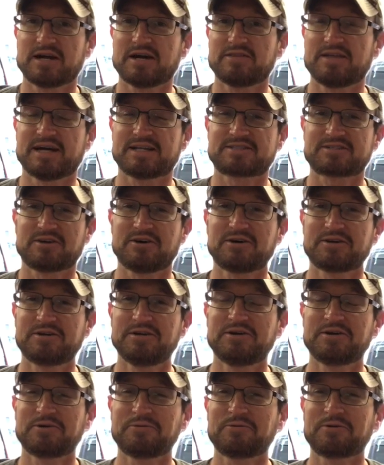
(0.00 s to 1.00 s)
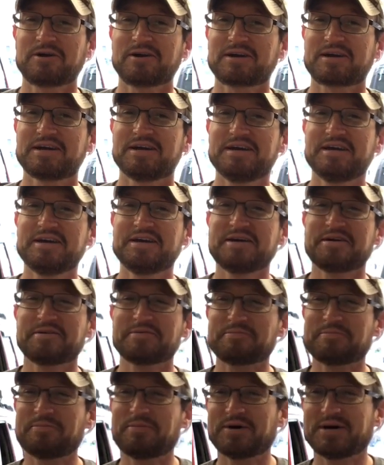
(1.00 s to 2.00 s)
how that's all going to work,
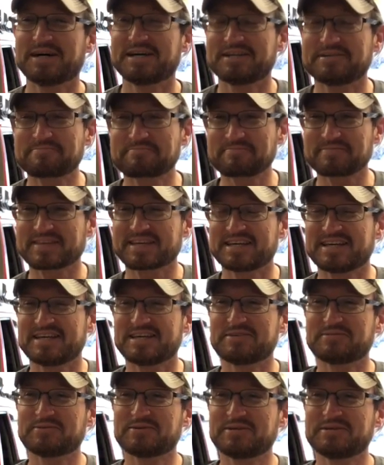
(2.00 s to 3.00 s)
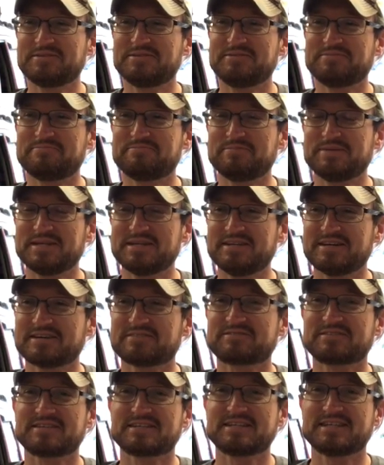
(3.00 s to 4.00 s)
but it would be
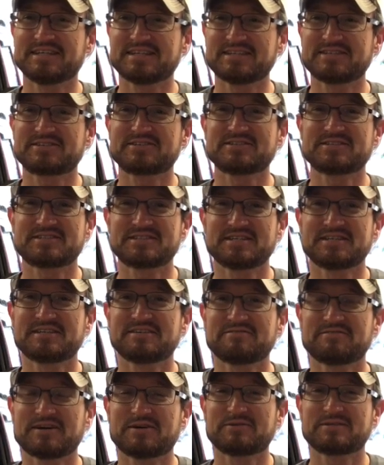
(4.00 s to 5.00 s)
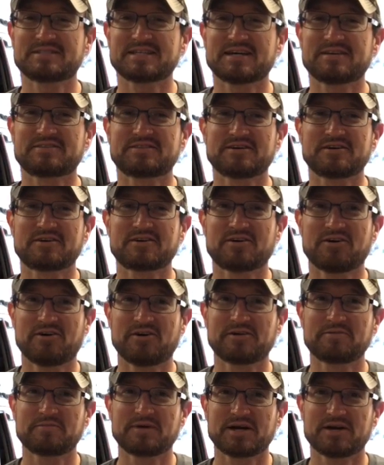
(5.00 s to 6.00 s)
definitely interesting if I was out there
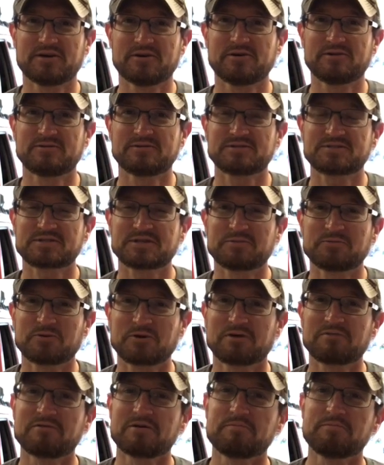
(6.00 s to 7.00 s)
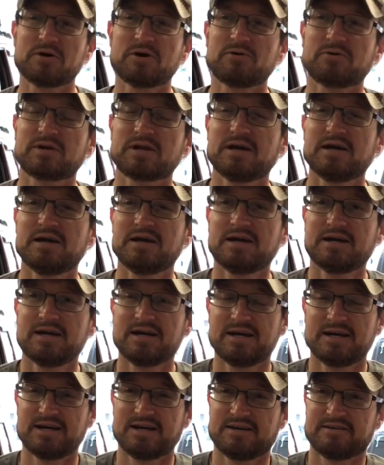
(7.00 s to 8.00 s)
on my own somewhere remote.
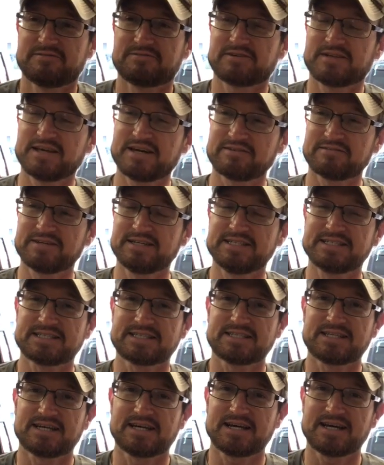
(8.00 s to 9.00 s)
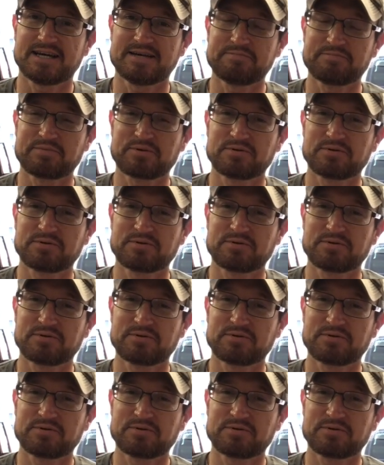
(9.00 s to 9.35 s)
For that reason, I